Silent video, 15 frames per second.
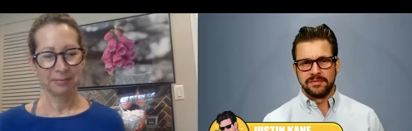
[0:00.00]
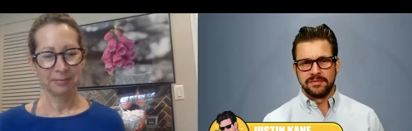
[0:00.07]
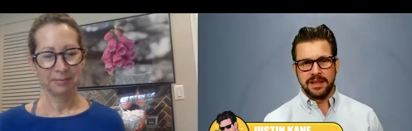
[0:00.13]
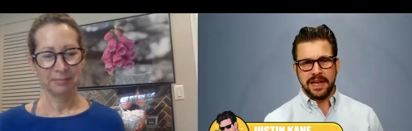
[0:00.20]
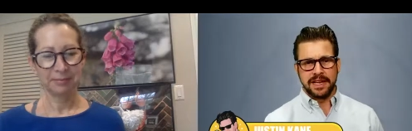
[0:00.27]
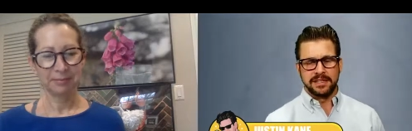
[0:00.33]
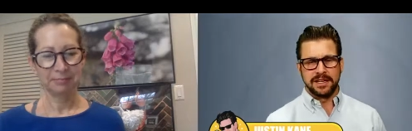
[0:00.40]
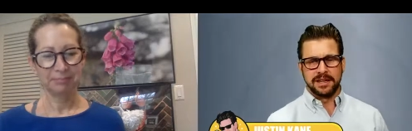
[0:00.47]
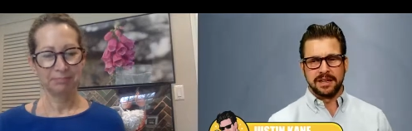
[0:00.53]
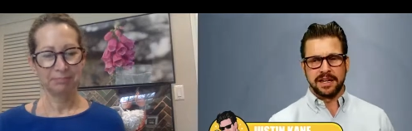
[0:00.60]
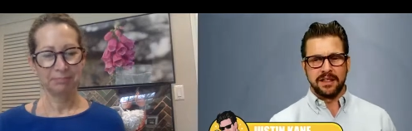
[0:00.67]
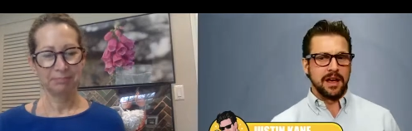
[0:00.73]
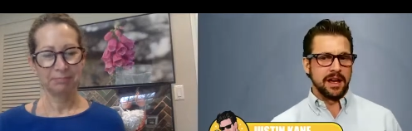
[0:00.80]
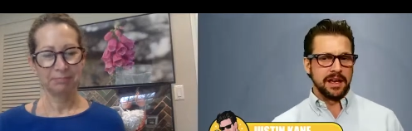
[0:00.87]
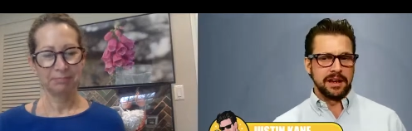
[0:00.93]
Speaker 1: as a
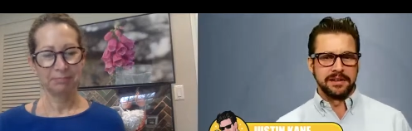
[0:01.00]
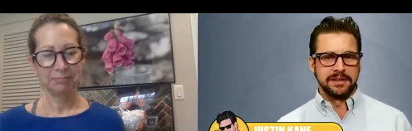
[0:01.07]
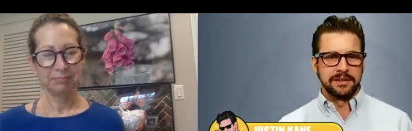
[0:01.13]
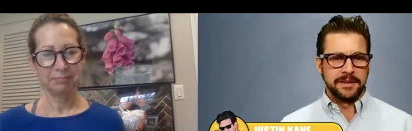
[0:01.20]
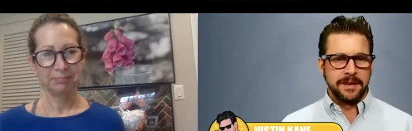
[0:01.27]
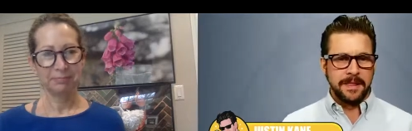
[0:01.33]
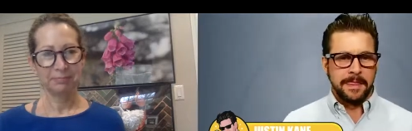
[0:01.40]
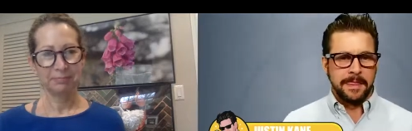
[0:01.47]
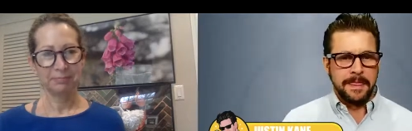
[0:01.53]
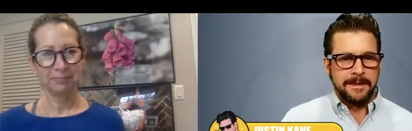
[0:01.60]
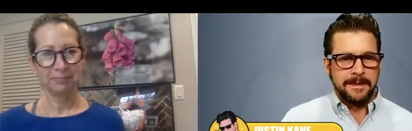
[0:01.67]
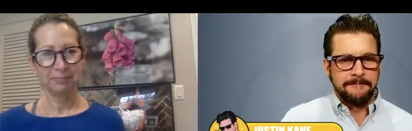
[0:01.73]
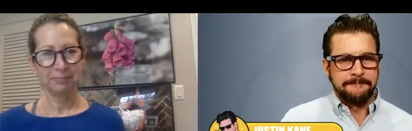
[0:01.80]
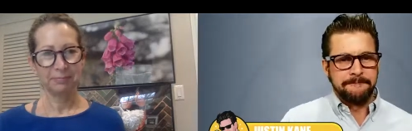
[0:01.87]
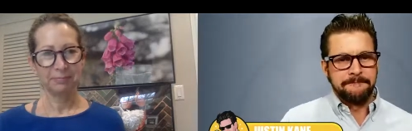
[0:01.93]
client?
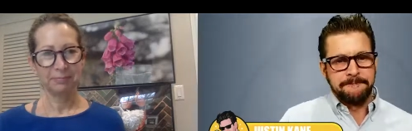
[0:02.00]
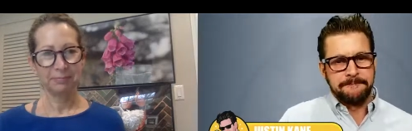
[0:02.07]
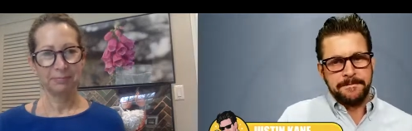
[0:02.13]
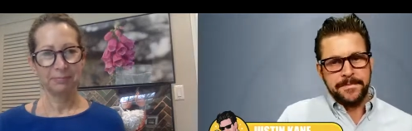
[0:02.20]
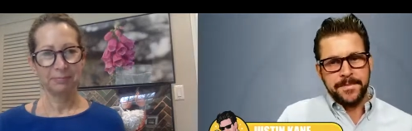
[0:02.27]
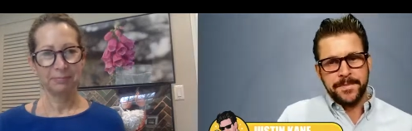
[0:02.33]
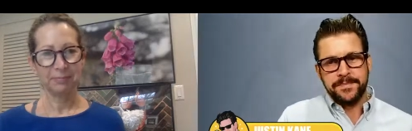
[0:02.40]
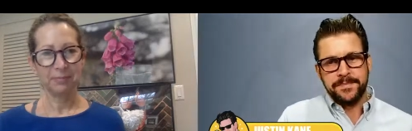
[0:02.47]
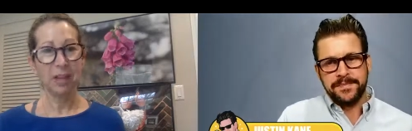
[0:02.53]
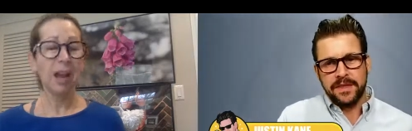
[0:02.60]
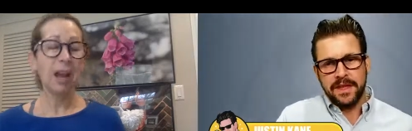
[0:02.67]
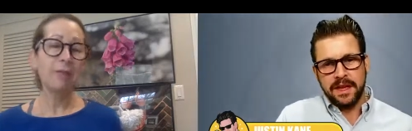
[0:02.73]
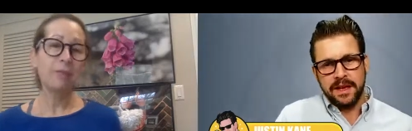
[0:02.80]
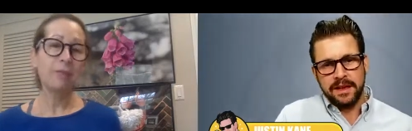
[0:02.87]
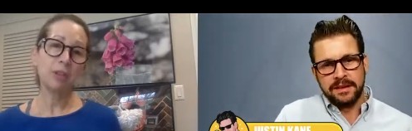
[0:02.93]
Speaker 2: They
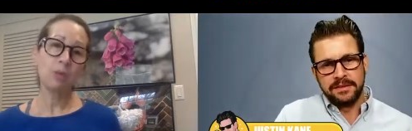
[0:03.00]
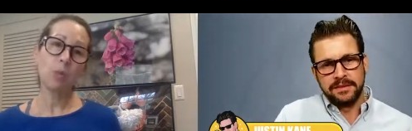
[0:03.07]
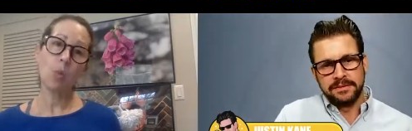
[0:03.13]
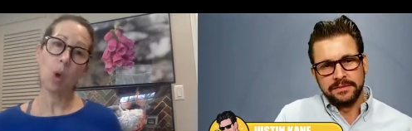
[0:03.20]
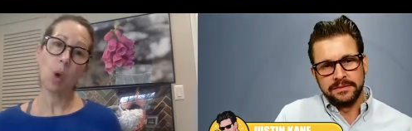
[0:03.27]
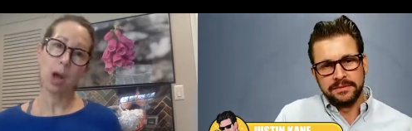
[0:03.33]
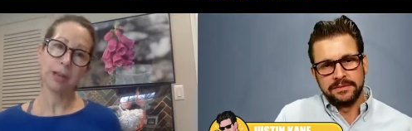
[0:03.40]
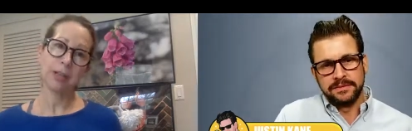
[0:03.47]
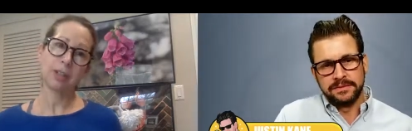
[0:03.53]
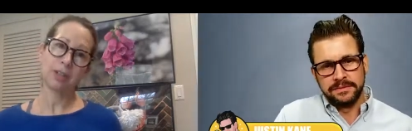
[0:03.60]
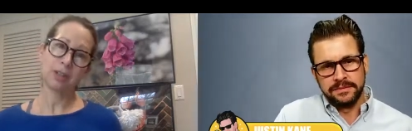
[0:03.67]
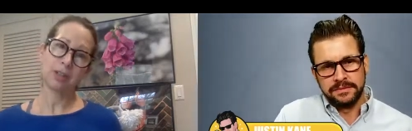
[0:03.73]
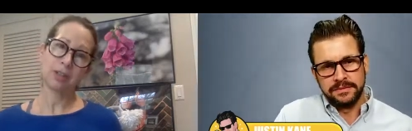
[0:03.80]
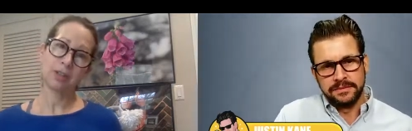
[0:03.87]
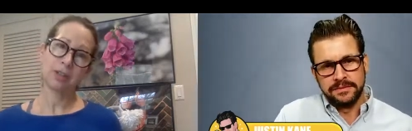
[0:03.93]
have to want
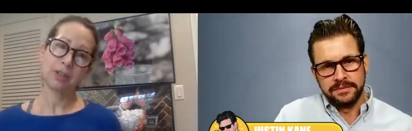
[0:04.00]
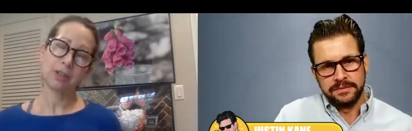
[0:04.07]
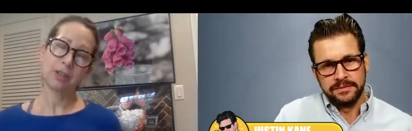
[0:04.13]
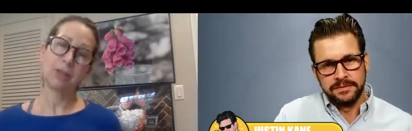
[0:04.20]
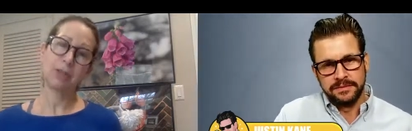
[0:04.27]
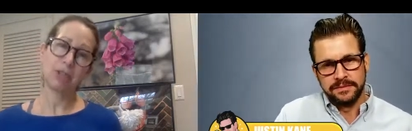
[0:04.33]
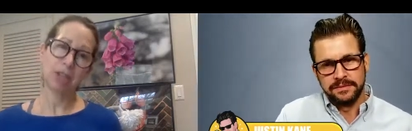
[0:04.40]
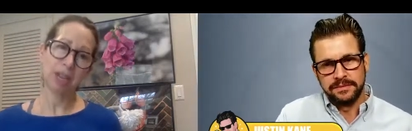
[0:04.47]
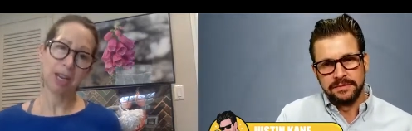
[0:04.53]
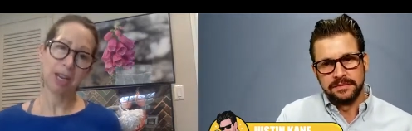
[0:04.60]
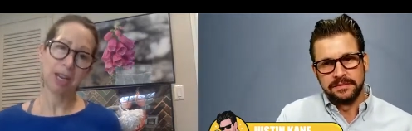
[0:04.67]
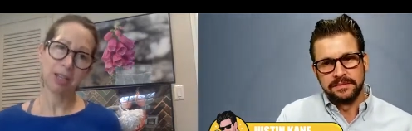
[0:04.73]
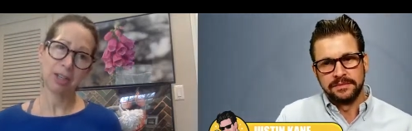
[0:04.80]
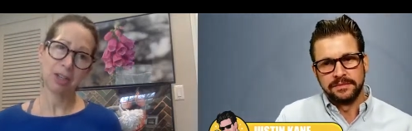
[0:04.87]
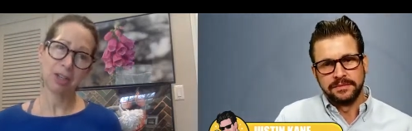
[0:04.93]
to
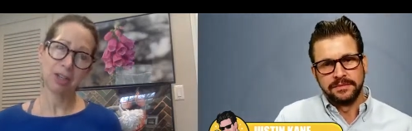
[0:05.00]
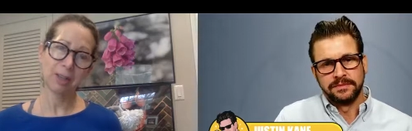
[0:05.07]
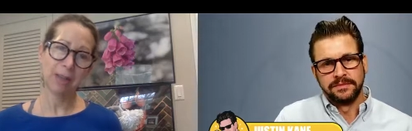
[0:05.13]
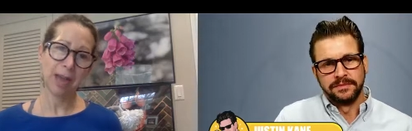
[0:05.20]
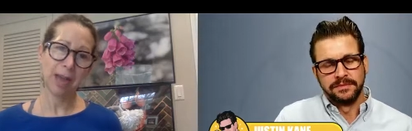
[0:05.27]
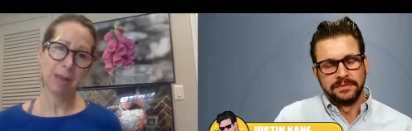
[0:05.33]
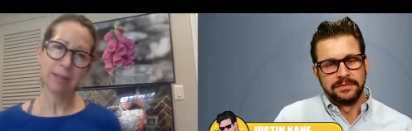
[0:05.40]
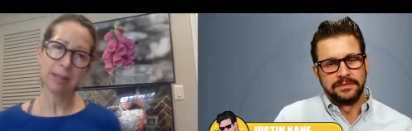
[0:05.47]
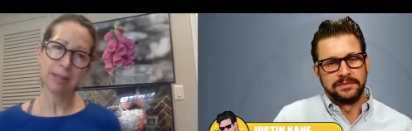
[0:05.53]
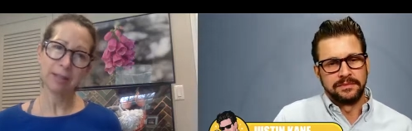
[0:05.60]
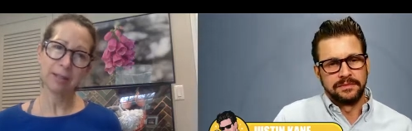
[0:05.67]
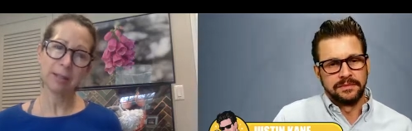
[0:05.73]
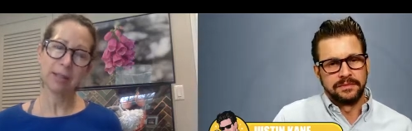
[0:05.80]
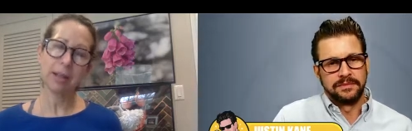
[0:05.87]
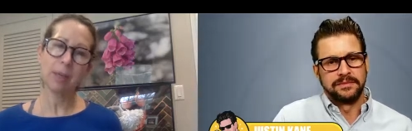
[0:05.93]
change some habits.
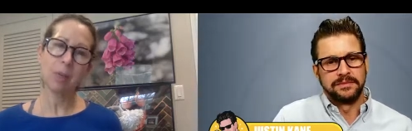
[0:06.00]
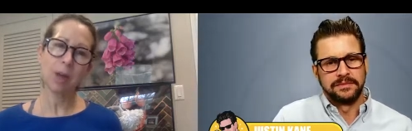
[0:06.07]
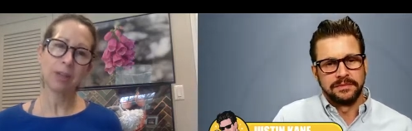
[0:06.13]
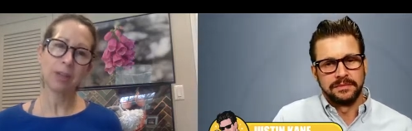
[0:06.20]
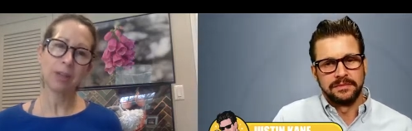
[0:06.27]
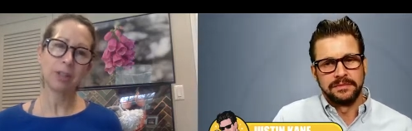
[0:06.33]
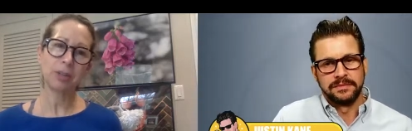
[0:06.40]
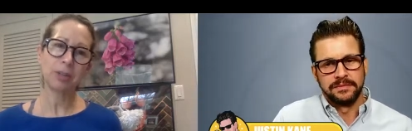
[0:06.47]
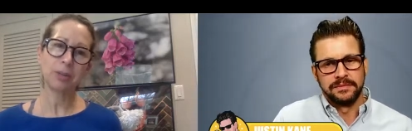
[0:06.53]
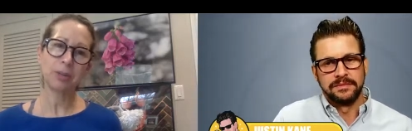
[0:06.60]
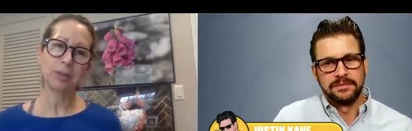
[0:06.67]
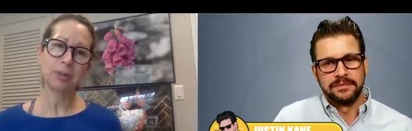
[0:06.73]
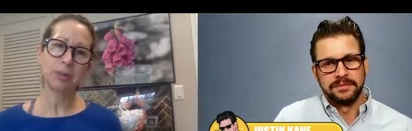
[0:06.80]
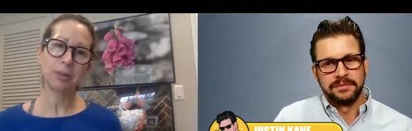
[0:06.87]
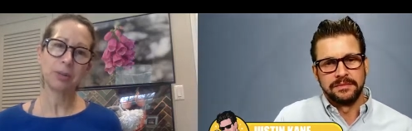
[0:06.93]
They want
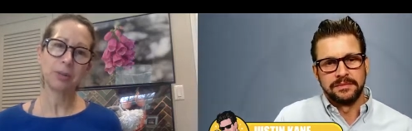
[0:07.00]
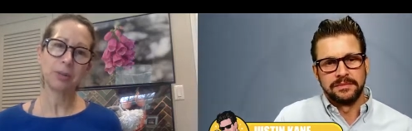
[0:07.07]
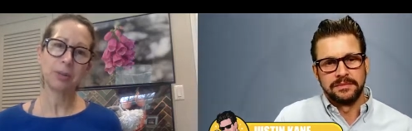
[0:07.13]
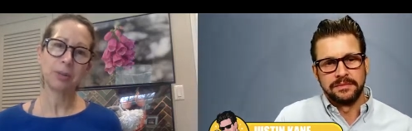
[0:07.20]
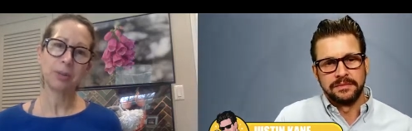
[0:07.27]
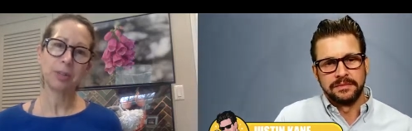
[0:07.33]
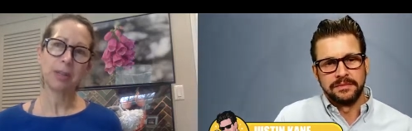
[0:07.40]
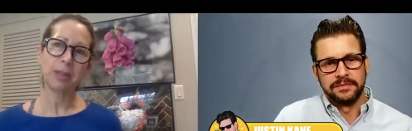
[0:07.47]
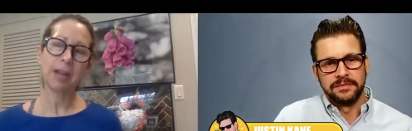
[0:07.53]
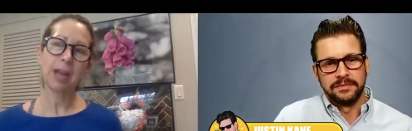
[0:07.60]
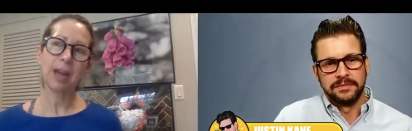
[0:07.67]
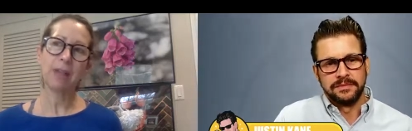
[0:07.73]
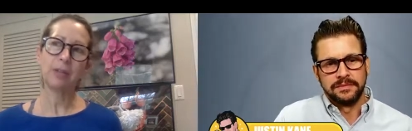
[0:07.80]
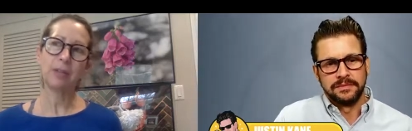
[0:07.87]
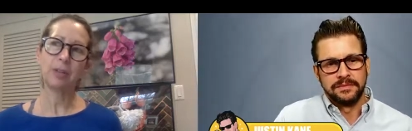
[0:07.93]
to. They
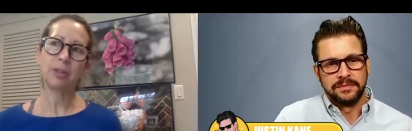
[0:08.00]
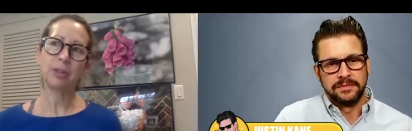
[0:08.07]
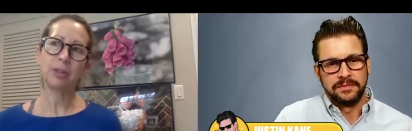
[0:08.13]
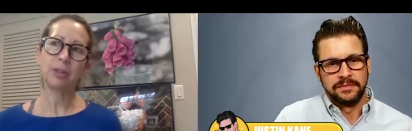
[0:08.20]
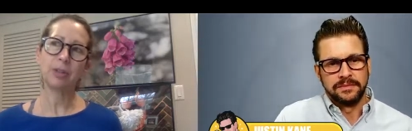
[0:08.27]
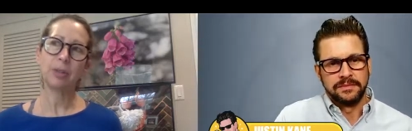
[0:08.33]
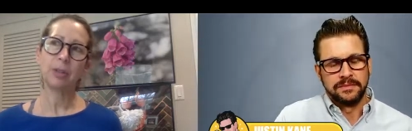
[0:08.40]
have to